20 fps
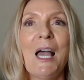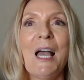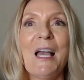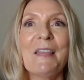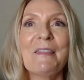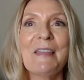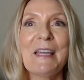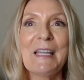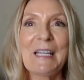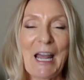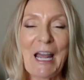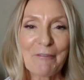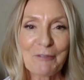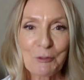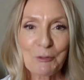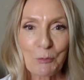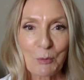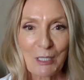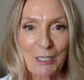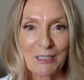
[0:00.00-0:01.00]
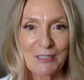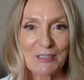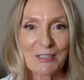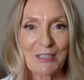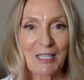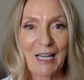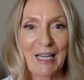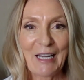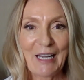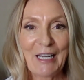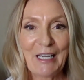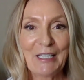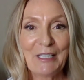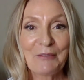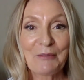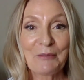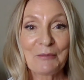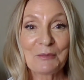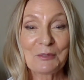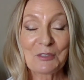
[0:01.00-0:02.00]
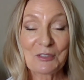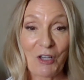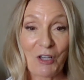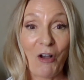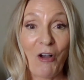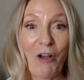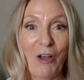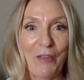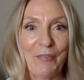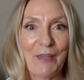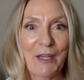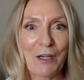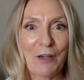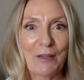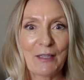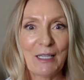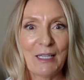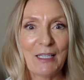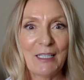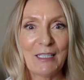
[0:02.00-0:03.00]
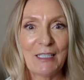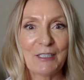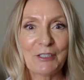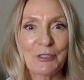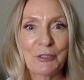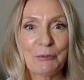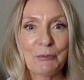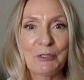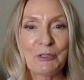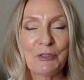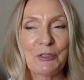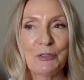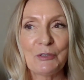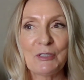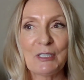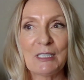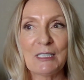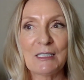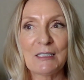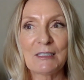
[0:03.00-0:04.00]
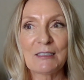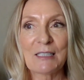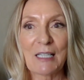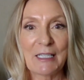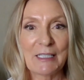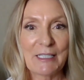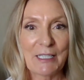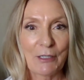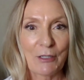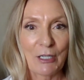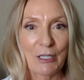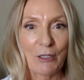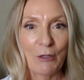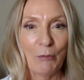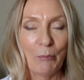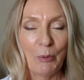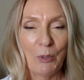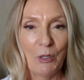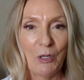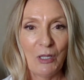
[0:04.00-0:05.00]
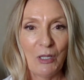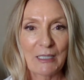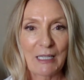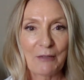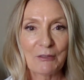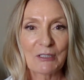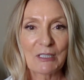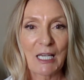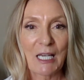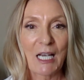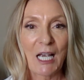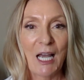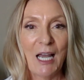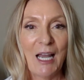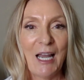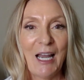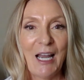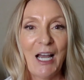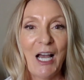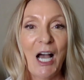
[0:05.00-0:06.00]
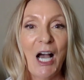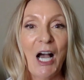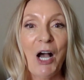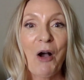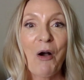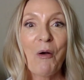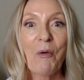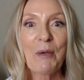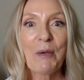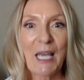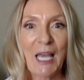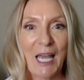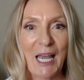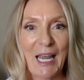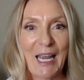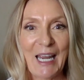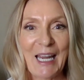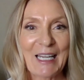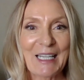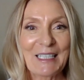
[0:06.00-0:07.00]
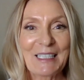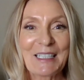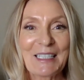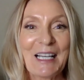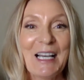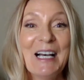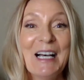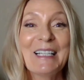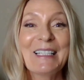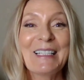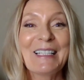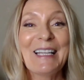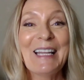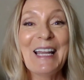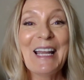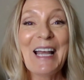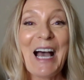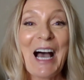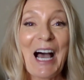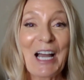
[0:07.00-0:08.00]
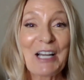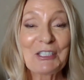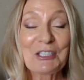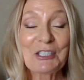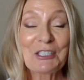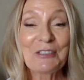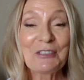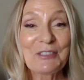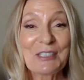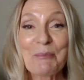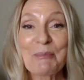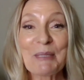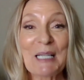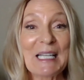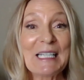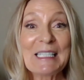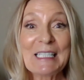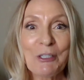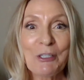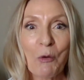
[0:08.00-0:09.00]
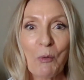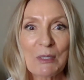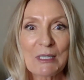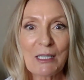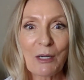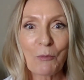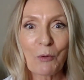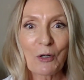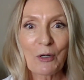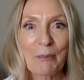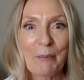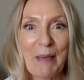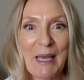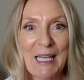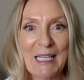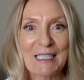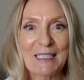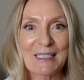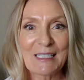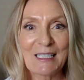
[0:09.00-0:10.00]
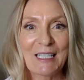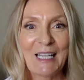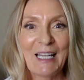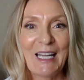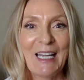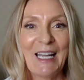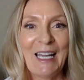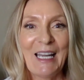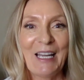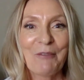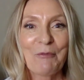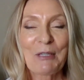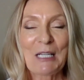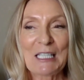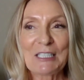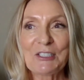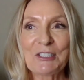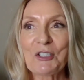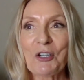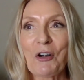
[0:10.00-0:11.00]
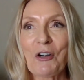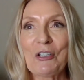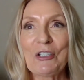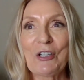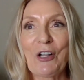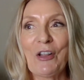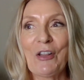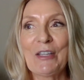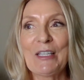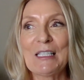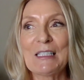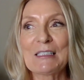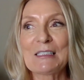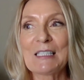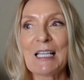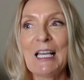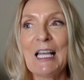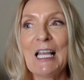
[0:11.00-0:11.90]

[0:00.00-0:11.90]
Then afterwards, I saw on there that she was using a sidereal pole, and I was like, okay. I should have said, but I didn't know what that word meant when I started all this.